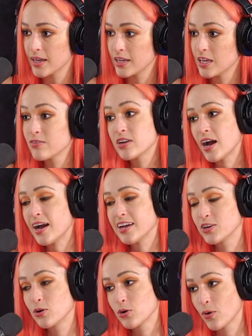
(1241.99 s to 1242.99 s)
And even I
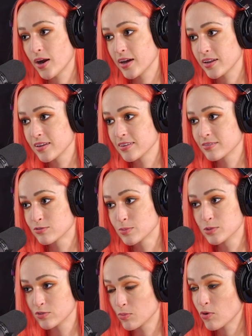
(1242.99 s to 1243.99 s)
don't know how to
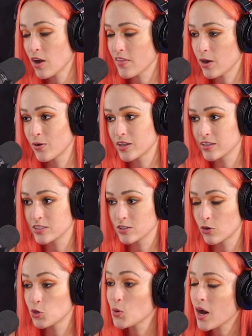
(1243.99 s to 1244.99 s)
remove a bra that quickly.
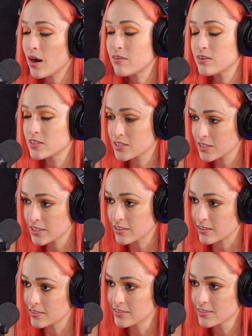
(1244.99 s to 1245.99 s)
So you have a
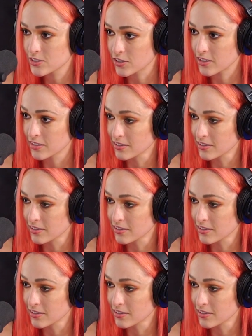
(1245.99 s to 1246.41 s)
skill, sir.